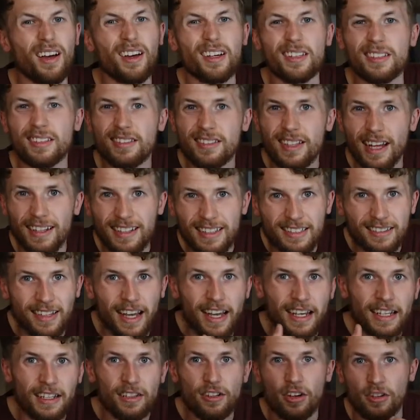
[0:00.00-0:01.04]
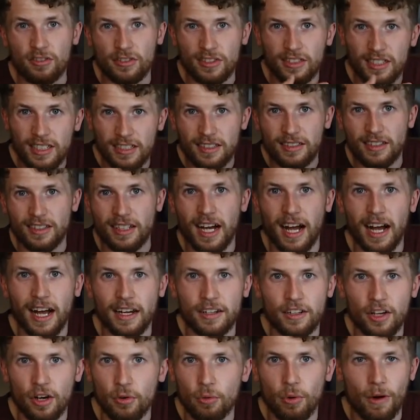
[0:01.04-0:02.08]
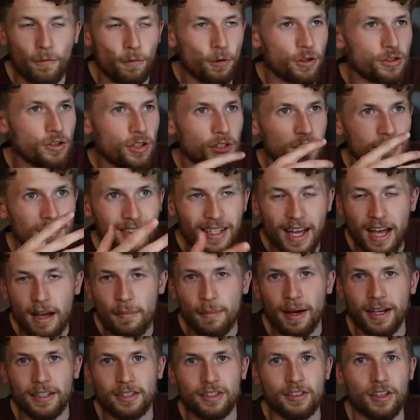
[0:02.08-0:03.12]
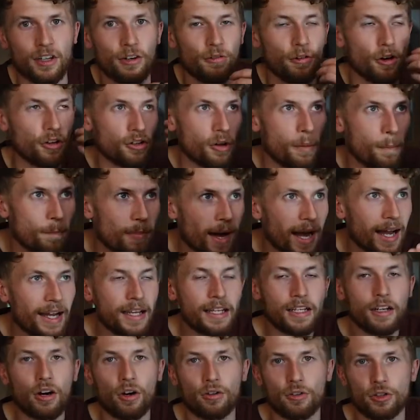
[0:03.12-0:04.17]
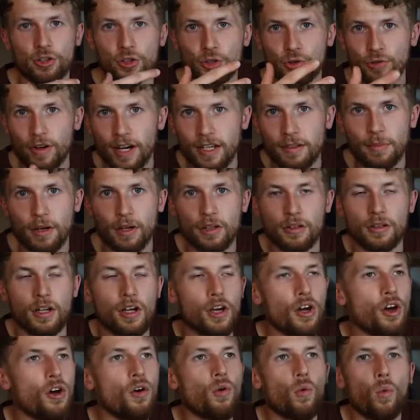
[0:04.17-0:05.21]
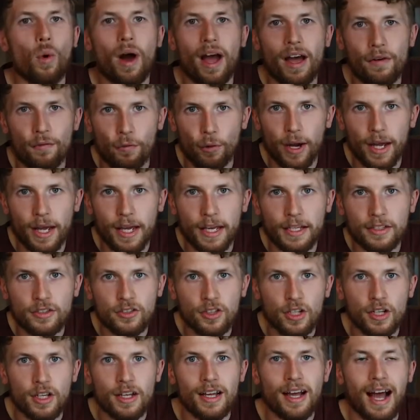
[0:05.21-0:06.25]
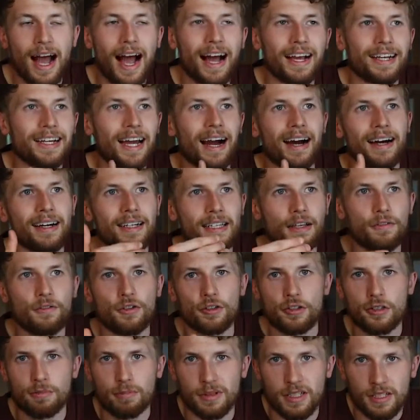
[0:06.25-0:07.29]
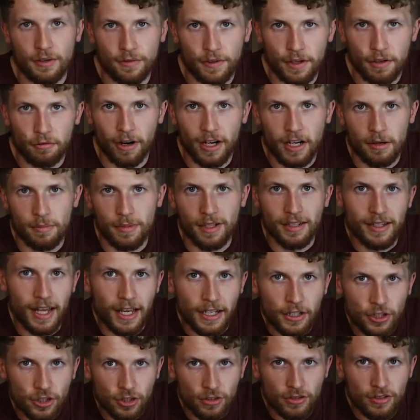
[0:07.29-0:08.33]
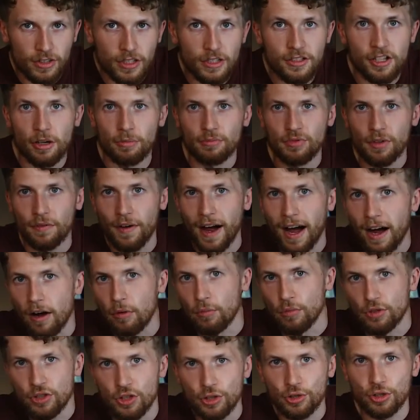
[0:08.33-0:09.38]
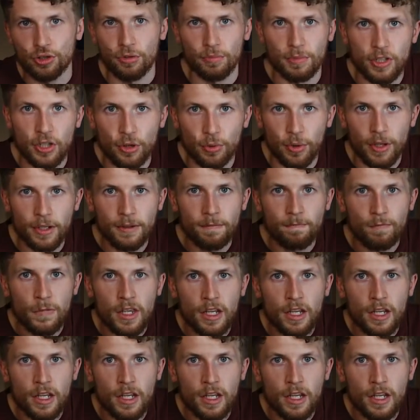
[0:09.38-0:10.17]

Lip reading: steady state, consistent cardio, whether it's on a Stairmaster or on a bike, on a treadmill, whatever it is. I can't give you specific recommendations in terms of how much you should be doing,